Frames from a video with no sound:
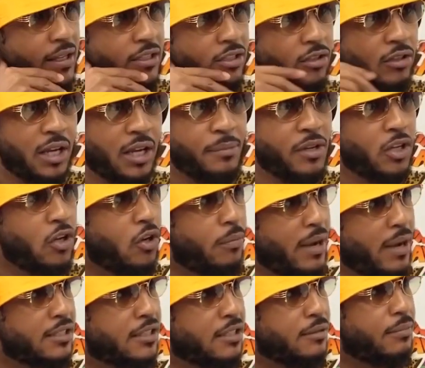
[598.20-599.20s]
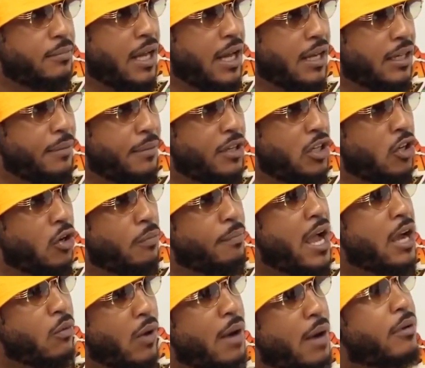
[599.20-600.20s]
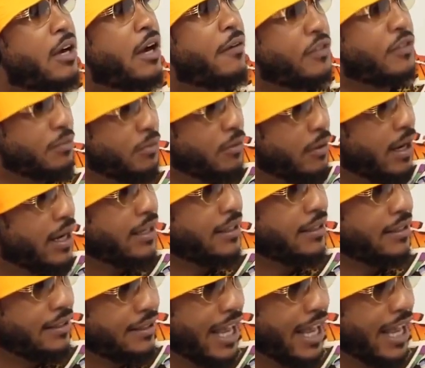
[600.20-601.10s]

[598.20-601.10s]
Yeah, so let me go back to the block. Let me go back where I'm comfortable at.